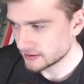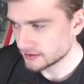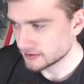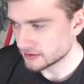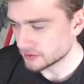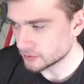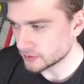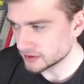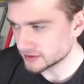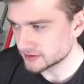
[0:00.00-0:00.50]

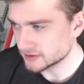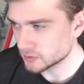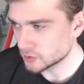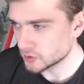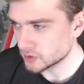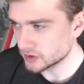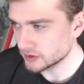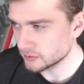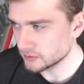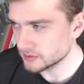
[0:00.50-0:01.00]
the ones
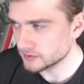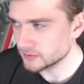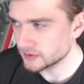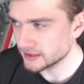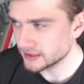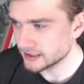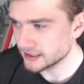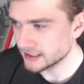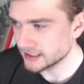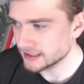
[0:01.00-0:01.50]
worn when
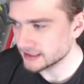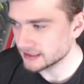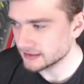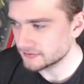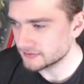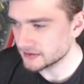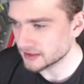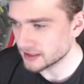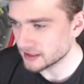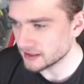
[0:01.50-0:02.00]
we uh,
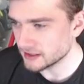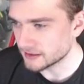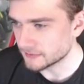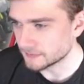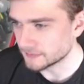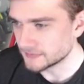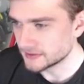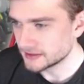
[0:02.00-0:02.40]
lift the cup.